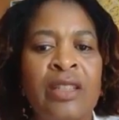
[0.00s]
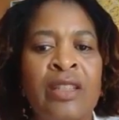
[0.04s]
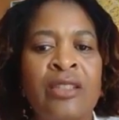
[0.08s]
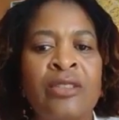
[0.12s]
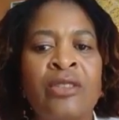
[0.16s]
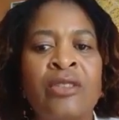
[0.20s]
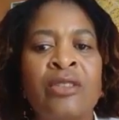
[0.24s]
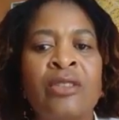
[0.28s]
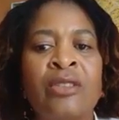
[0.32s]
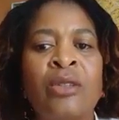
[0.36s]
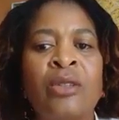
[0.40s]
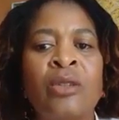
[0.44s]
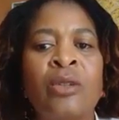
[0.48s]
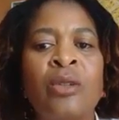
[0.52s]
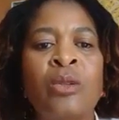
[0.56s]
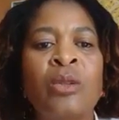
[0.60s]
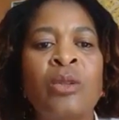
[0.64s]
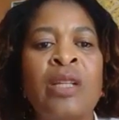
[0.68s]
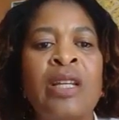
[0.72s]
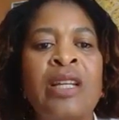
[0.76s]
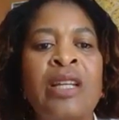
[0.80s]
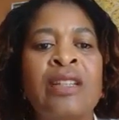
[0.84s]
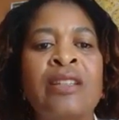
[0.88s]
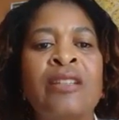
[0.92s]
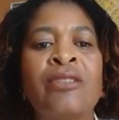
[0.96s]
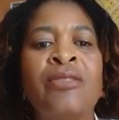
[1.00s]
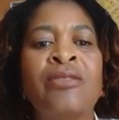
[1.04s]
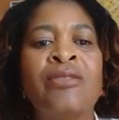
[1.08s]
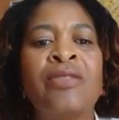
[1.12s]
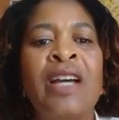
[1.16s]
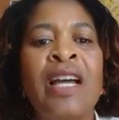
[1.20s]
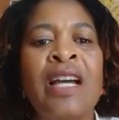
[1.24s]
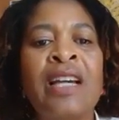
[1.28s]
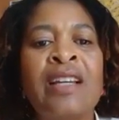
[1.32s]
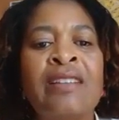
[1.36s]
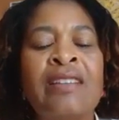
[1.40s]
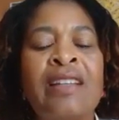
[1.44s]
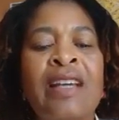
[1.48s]
And so the
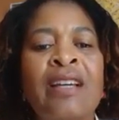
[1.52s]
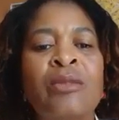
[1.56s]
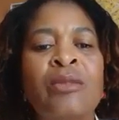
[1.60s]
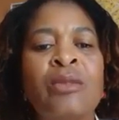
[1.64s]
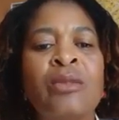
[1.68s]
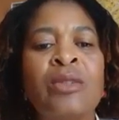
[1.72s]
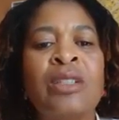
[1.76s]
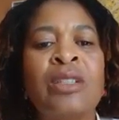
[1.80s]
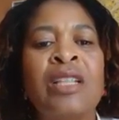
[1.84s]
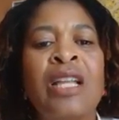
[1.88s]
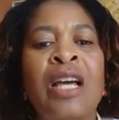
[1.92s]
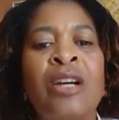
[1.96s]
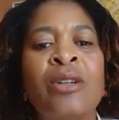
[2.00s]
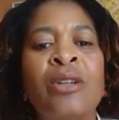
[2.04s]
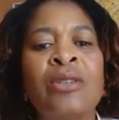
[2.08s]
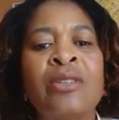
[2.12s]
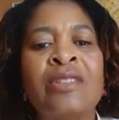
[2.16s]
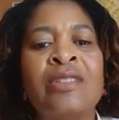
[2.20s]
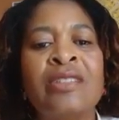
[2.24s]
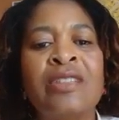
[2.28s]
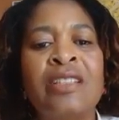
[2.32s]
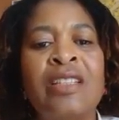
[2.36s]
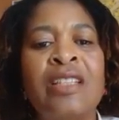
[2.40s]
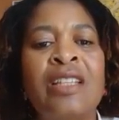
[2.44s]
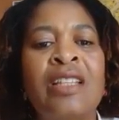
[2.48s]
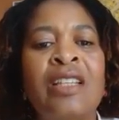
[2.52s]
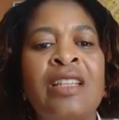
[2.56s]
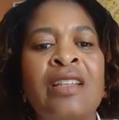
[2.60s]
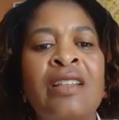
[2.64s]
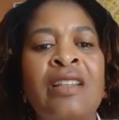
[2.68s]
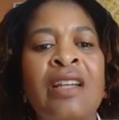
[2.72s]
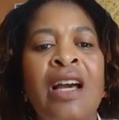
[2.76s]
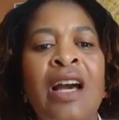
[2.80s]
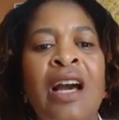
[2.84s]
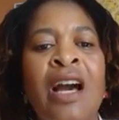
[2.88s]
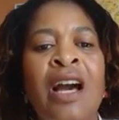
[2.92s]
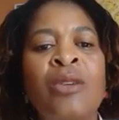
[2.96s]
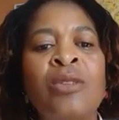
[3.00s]
fact that we're now seeing
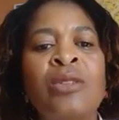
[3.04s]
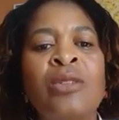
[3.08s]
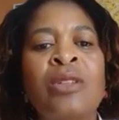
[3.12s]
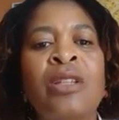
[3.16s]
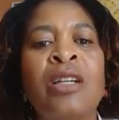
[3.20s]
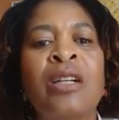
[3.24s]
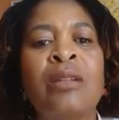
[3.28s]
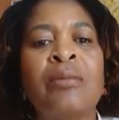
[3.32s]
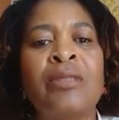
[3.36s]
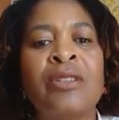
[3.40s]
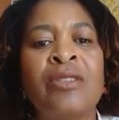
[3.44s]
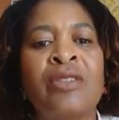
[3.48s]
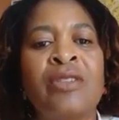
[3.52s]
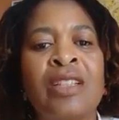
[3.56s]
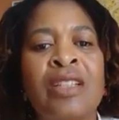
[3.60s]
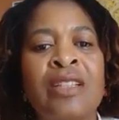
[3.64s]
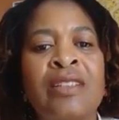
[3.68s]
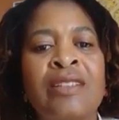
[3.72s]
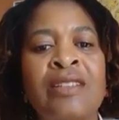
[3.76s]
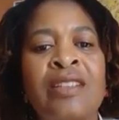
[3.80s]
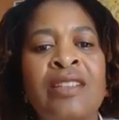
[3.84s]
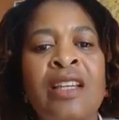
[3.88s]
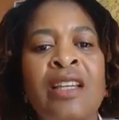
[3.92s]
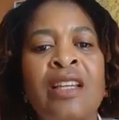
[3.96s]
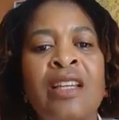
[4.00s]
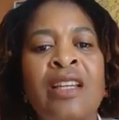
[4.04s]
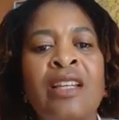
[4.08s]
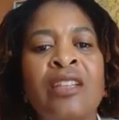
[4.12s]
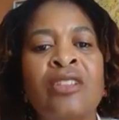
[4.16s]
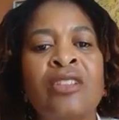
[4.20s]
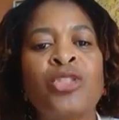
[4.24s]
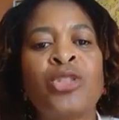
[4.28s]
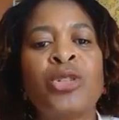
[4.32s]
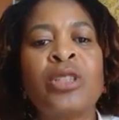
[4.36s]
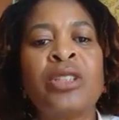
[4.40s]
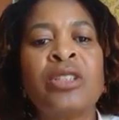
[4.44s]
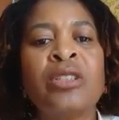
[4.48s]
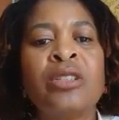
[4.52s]
the outcome of this
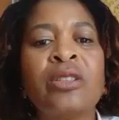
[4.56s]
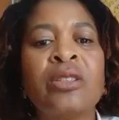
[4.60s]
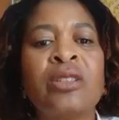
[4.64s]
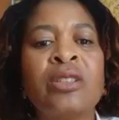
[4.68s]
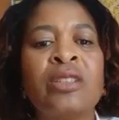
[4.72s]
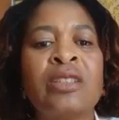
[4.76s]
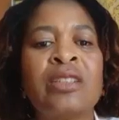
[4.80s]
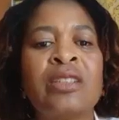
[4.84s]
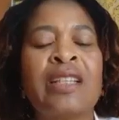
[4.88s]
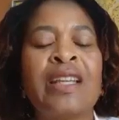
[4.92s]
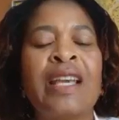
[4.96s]
triggered